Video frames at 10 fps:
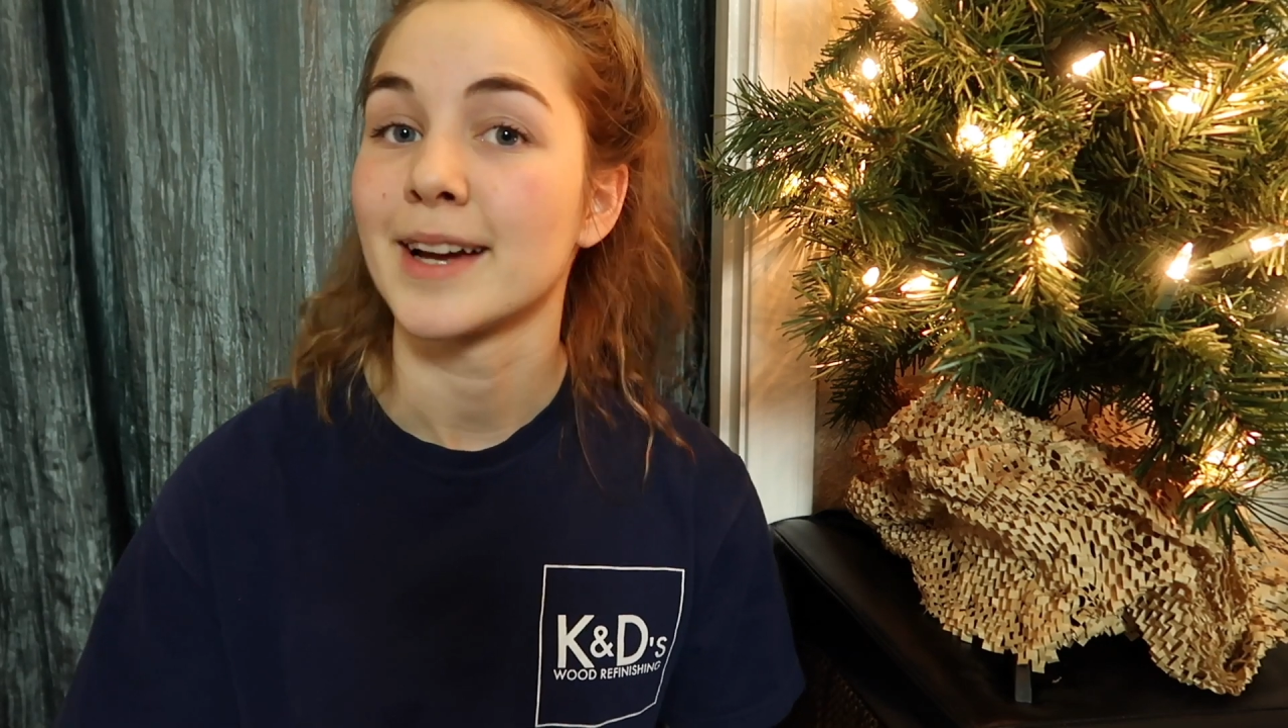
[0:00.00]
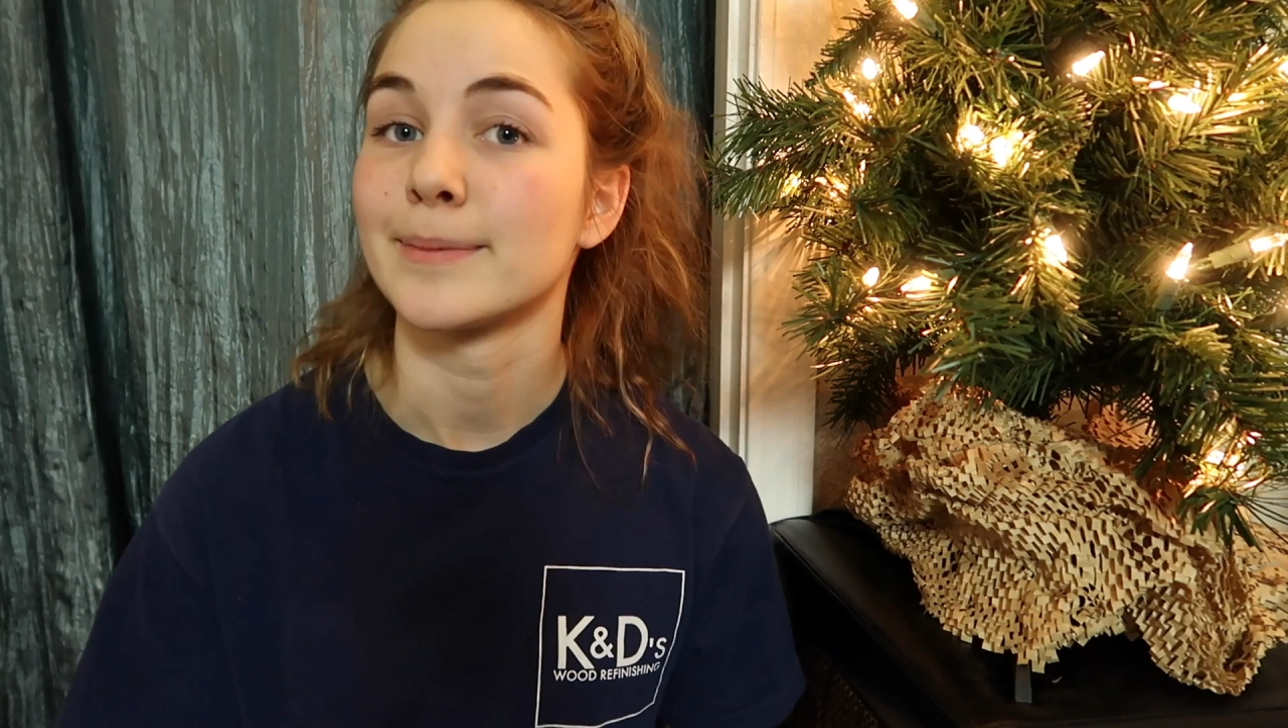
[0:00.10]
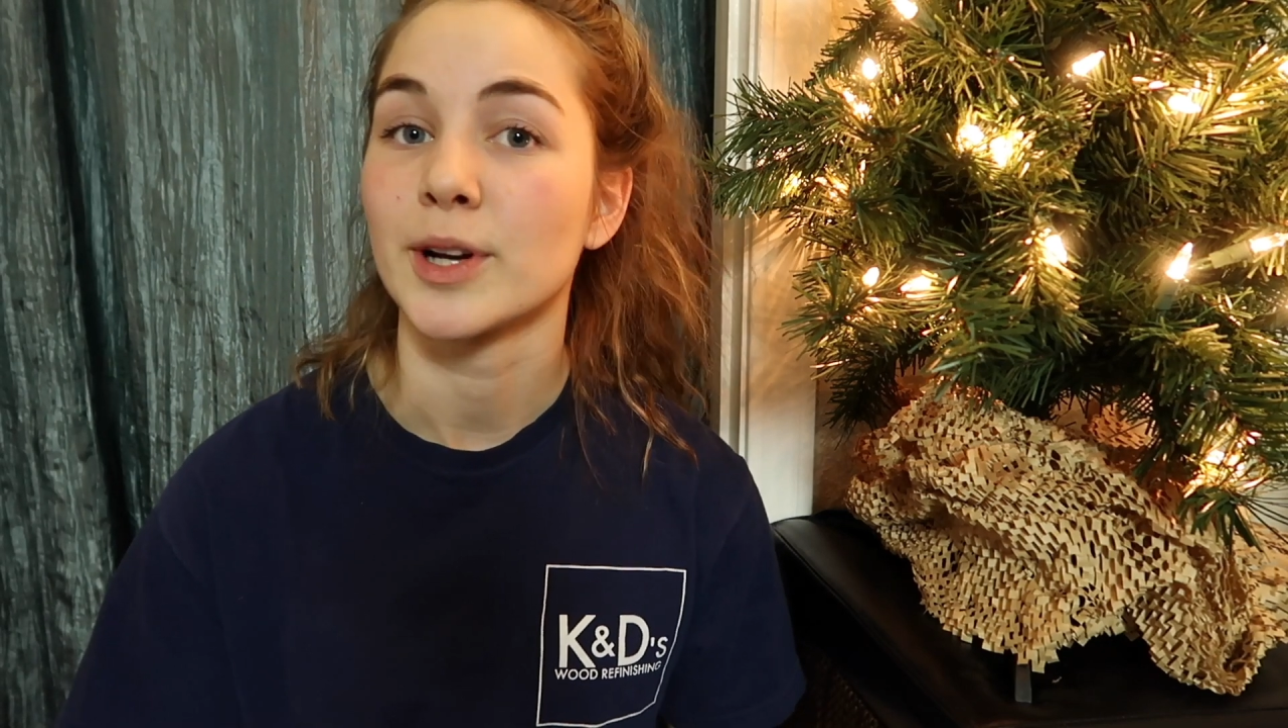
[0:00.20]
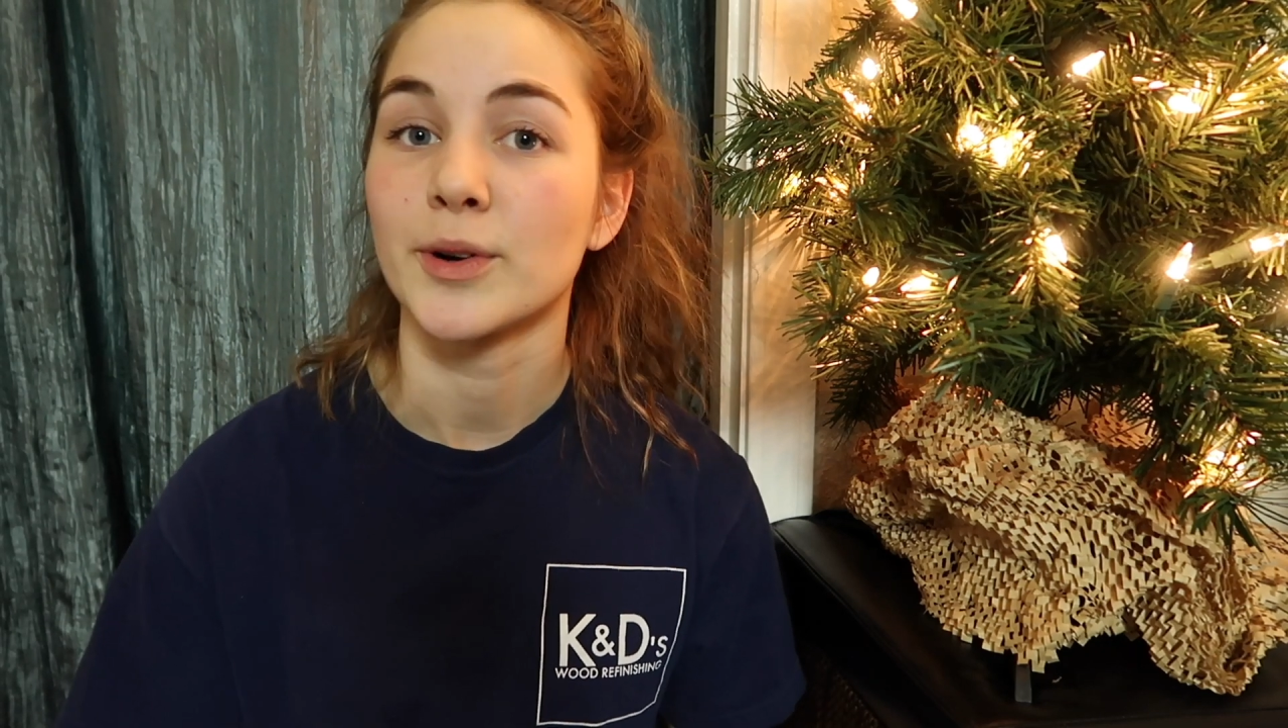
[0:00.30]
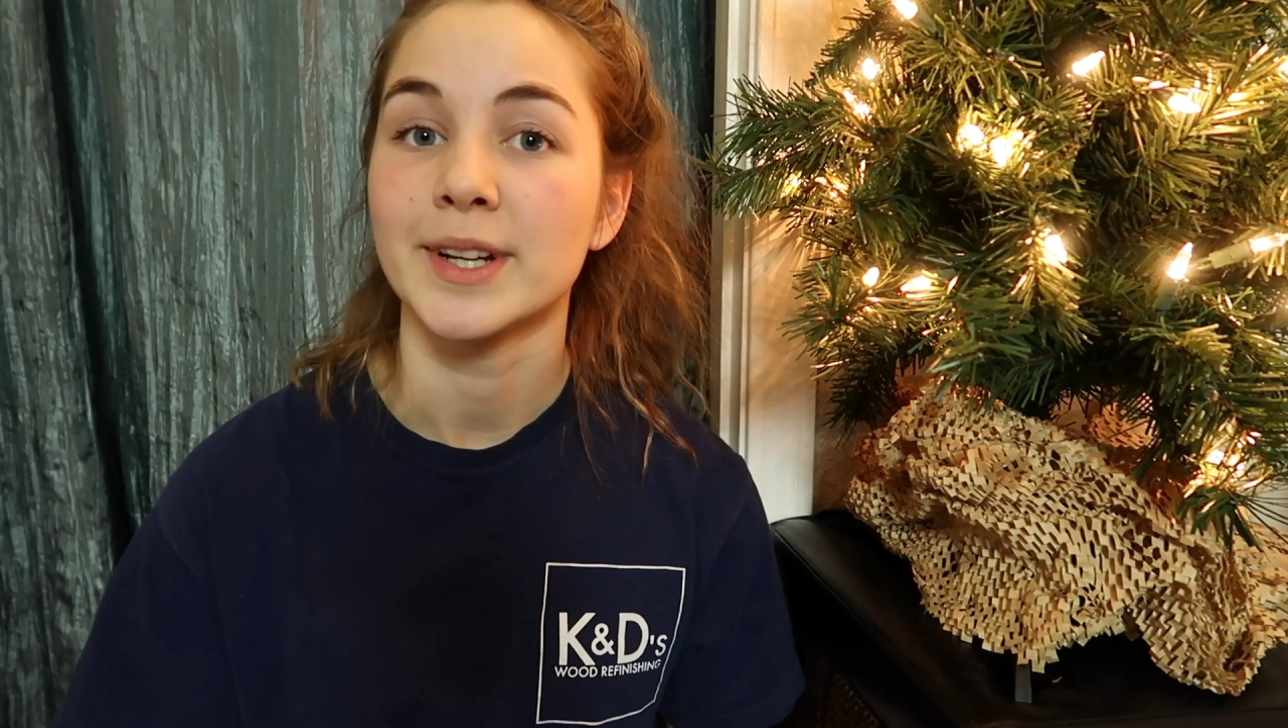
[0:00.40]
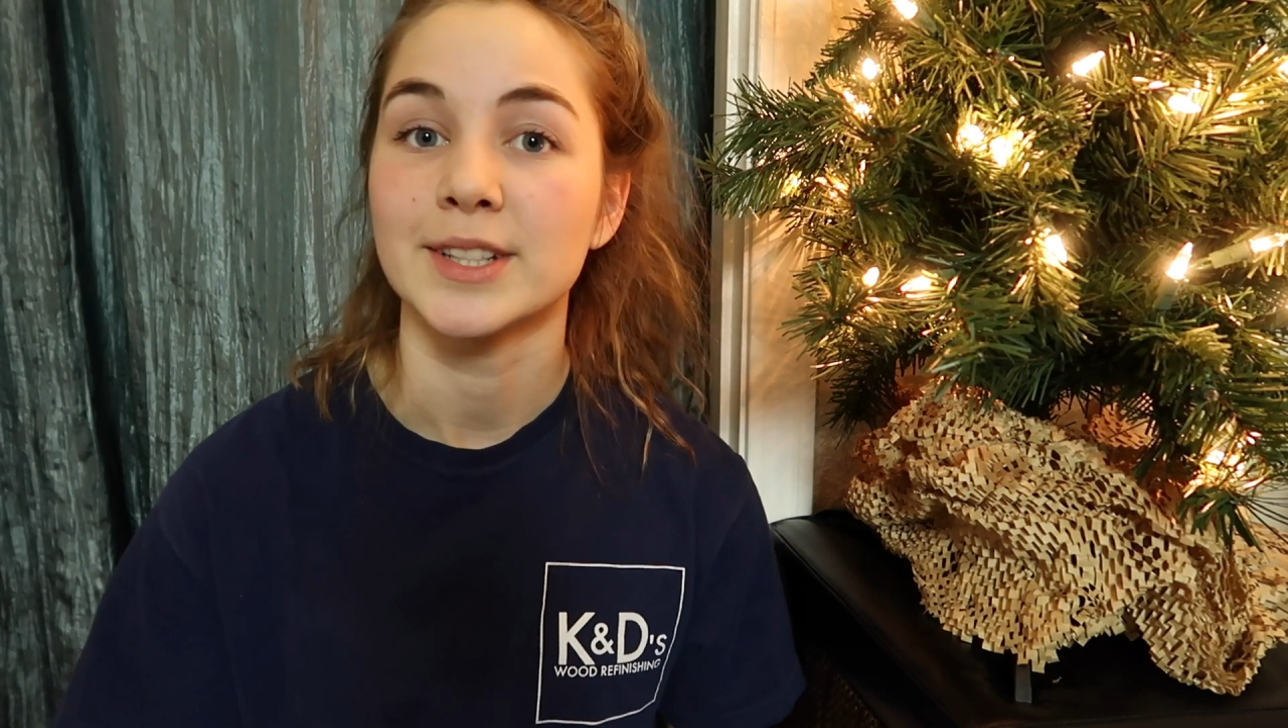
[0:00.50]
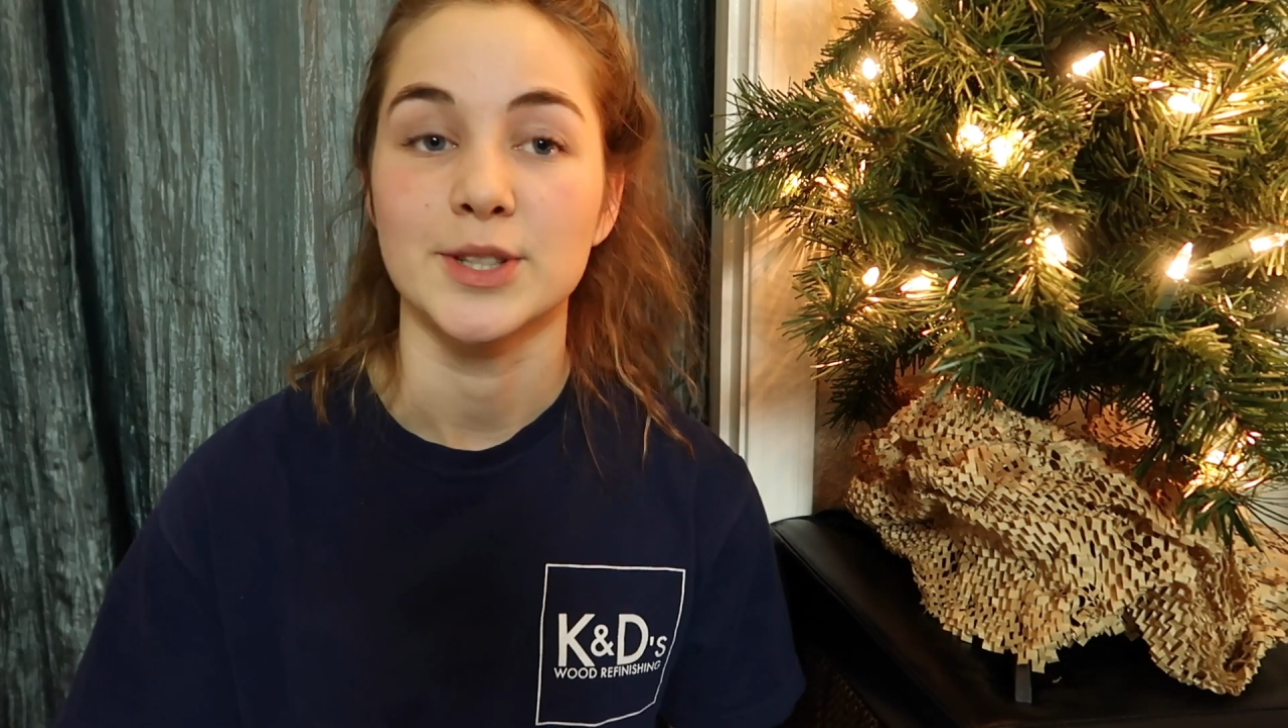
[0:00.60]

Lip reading: am going